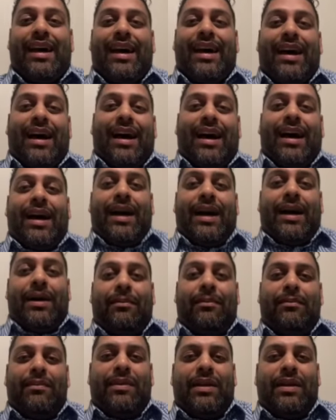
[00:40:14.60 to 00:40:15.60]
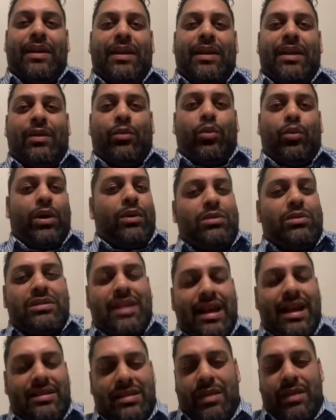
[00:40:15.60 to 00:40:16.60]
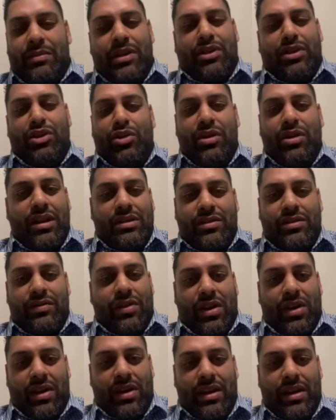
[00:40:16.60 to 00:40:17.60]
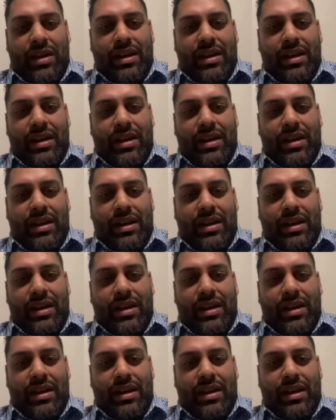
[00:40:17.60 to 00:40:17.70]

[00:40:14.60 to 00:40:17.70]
When was last time that Nunes fought?